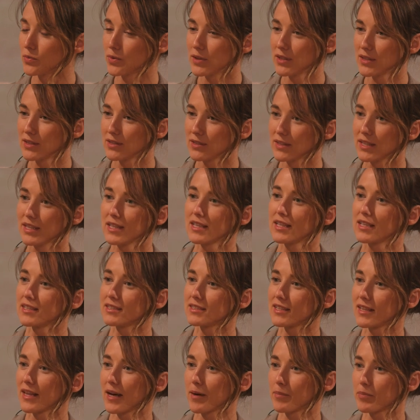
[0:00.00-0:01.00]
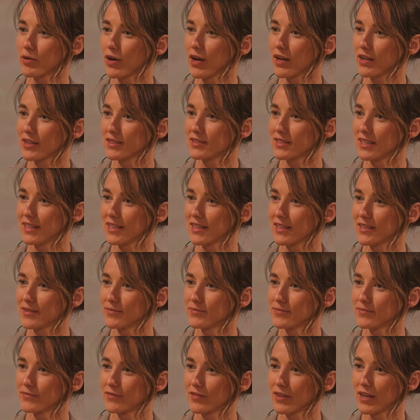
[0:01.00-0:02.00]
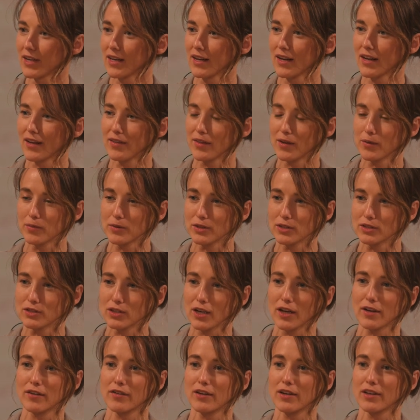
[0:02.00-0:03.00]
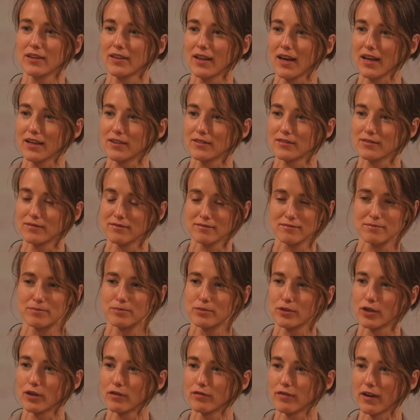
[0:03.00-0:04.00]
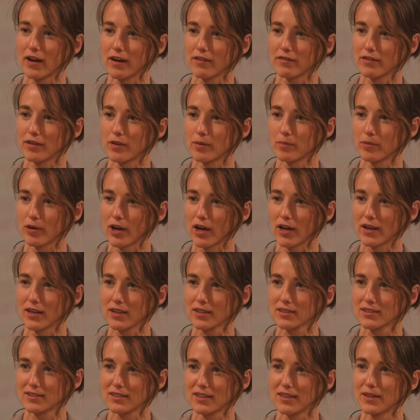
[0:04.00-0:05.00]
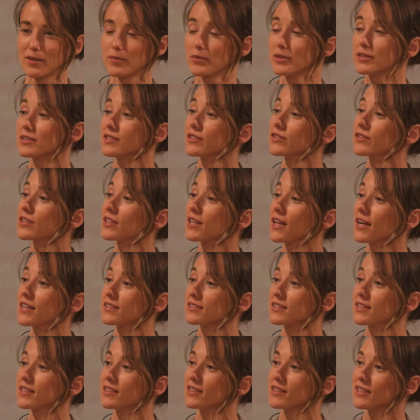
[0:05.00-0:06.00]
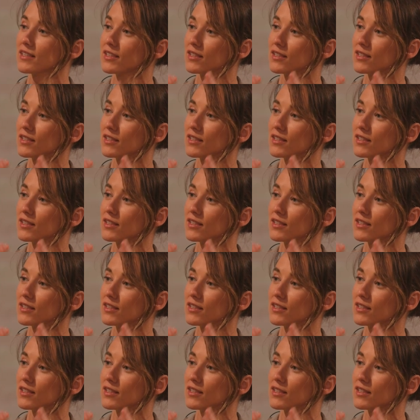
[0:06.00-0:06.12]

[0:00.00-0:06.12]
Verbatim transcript: we link into that product data, right? And then we generate that profile for the product, and then we serialize it.